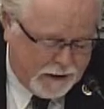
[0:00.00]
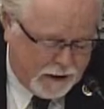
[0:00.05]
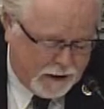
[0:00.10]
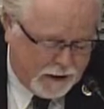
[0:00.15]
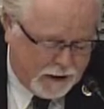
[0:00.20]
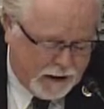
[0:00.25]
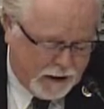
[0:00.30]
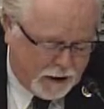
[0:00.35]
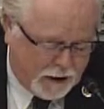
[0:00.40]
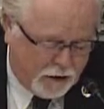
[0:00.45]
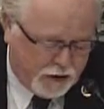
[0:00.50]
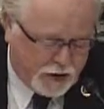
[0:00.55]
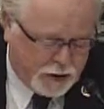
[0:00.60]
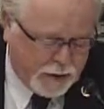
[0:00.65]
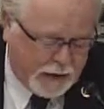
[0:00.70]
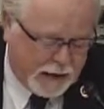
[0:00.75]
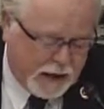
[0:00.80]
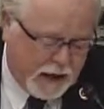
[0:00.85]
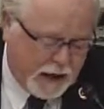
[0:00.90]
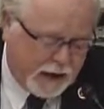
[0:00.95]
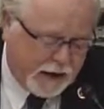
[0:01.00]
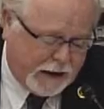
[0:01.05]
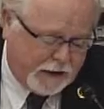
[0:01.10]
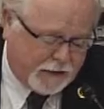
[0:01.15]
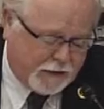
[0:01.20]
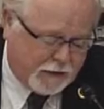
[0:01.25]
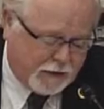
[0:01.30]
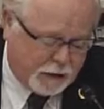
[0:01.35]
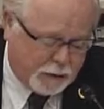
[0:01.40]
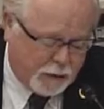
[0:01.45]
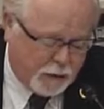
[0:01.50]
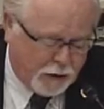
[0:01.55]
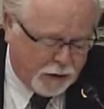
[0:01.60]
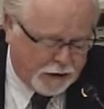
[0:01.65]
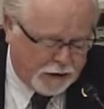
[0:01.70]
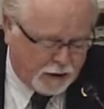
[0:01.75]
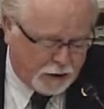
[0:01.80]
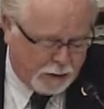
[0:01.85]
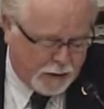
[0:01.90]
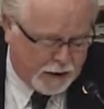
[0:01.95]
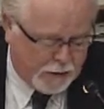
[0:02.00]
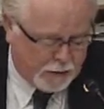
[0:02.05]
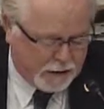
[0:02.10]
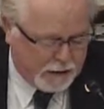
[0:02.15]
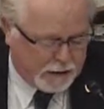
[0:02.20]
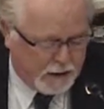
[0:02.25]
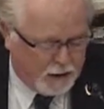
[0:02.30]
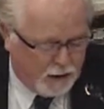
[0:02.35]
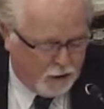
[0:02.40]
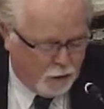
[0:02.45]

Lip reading: And I encourage my colleagues to support this amendment,